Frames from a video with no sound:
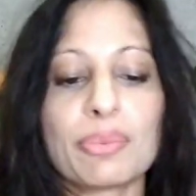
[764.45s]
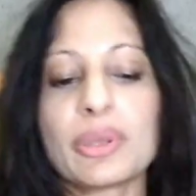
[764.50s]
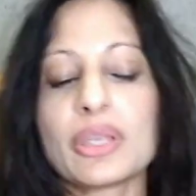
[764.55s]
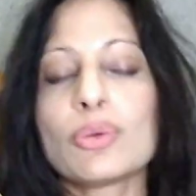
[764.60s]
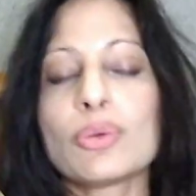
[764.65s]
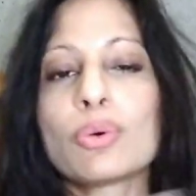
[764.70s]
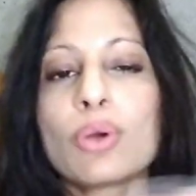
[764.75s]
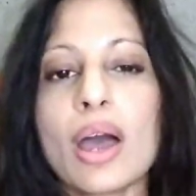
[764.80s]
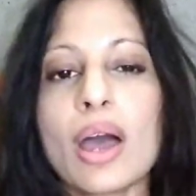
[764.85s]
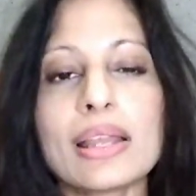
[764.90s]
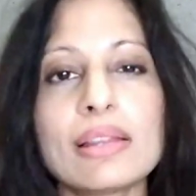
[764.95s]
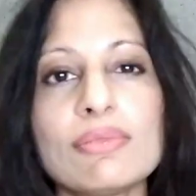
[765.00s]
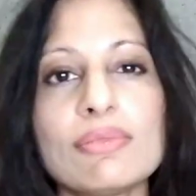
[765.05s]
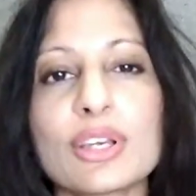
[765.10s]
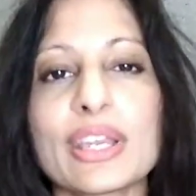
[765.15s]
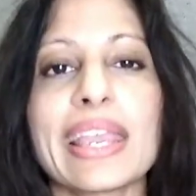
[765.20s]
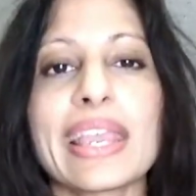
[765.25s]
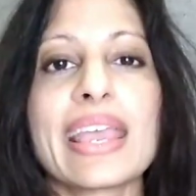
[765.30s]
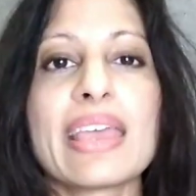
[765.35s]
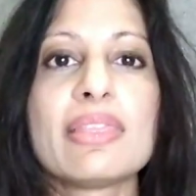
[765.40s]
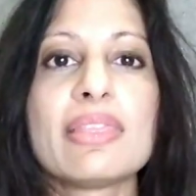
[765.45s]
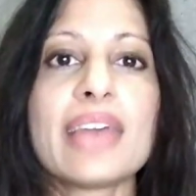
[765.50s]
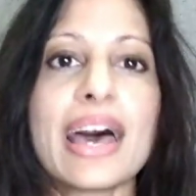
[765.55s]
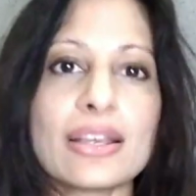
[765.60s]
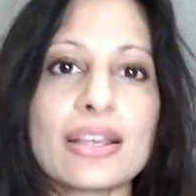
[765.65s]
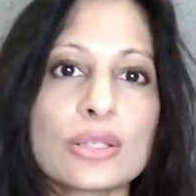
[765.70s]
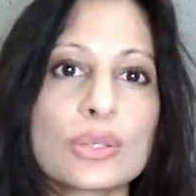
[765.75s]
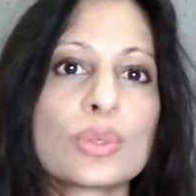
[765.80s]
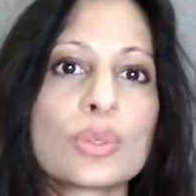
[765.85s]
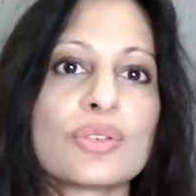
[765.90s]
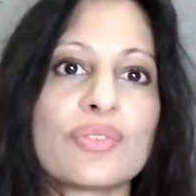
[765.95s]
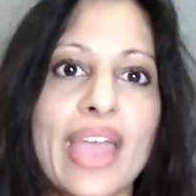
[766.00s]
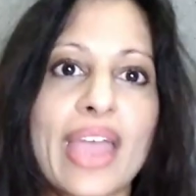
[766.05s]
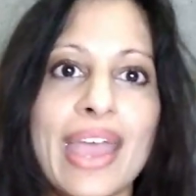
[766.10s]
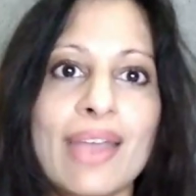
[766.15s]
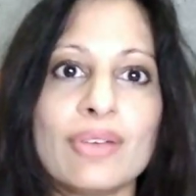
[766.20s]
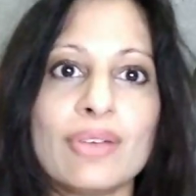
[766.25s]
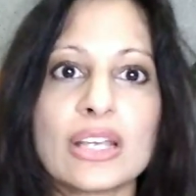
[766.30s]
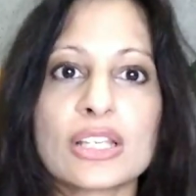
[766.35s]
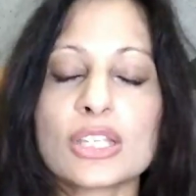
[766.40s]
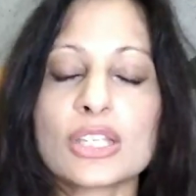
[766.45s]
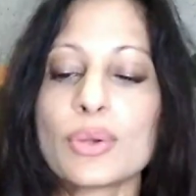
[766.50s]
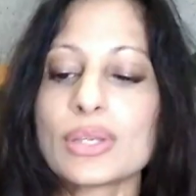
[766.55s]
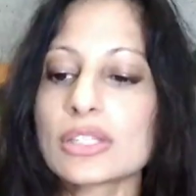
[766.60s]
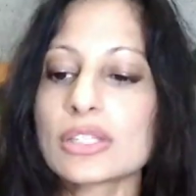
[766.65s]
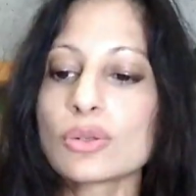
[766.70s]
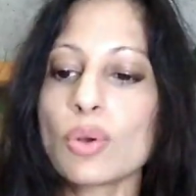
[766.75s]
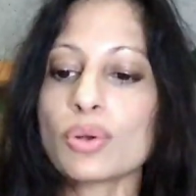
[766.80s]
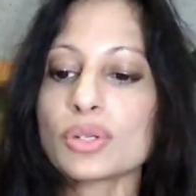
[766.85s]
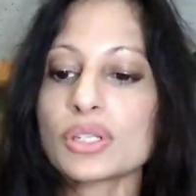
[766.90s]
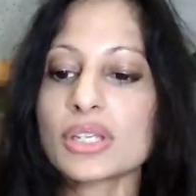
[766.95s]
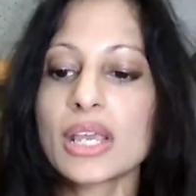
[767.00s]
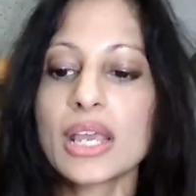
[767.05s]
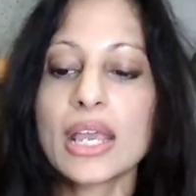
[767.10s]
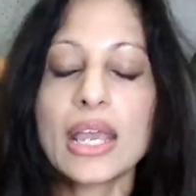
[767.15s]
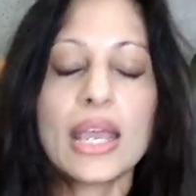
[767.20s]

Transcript: but you're kind of looking in that sort of area. So it's not